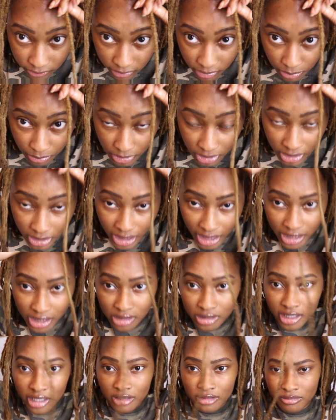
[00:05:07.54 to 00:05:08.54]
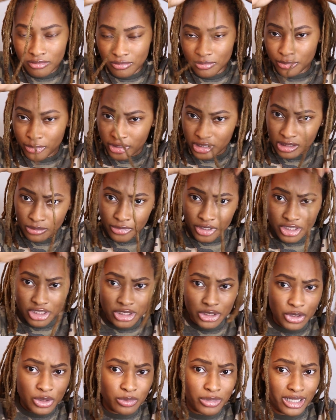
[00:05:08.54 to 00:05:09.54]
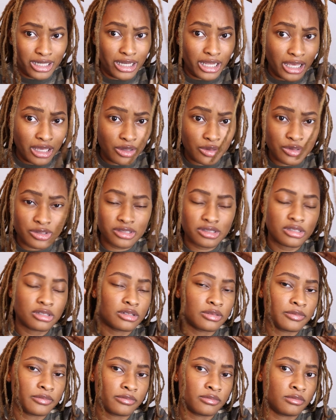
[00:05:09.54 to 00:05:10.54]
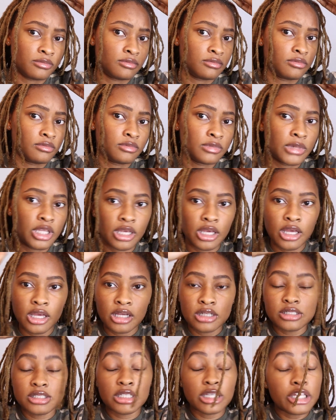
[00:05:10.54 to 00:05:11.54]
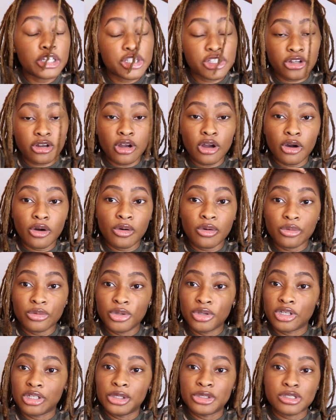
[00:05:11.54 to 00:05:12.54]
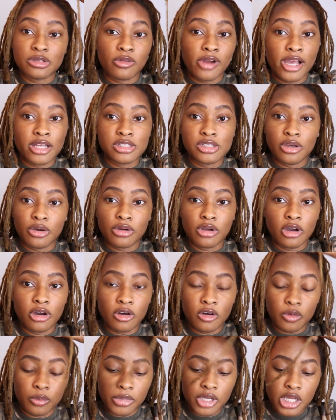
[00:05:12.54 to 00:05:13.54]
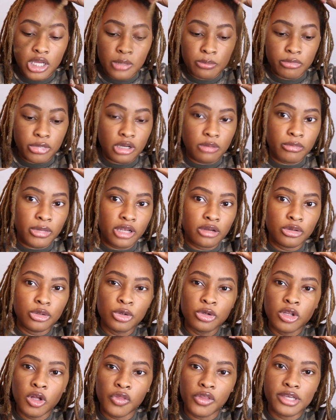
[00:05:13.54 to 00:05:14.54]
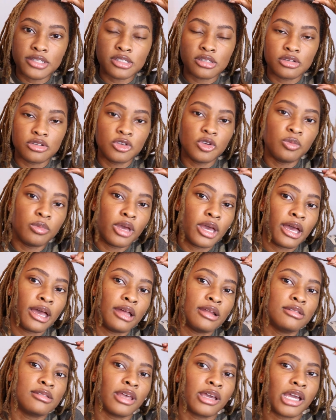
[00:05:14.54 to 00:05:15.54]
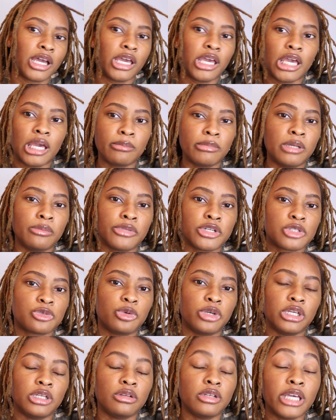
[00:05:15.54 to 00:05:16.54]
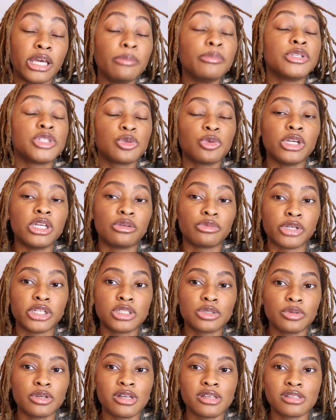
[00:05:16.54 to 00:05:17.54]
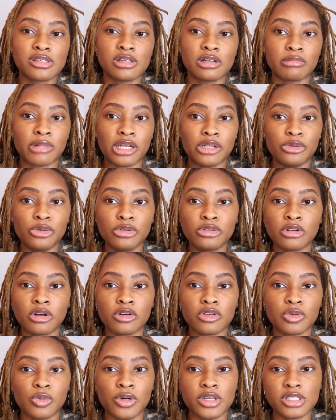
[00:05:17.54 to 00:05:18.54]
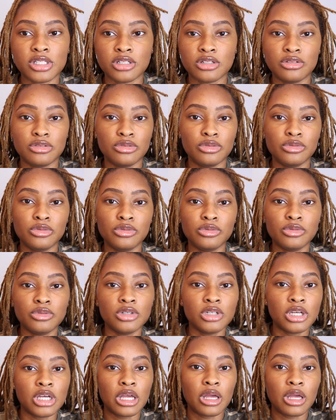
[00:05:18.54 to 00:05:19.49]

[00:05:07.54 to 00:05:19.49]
for me, I can like pretty much use my nails. To each their own. You can use a rat tail comb, but my new growth isn't too bad. Like I am in between retwists, so my new growth wasn't too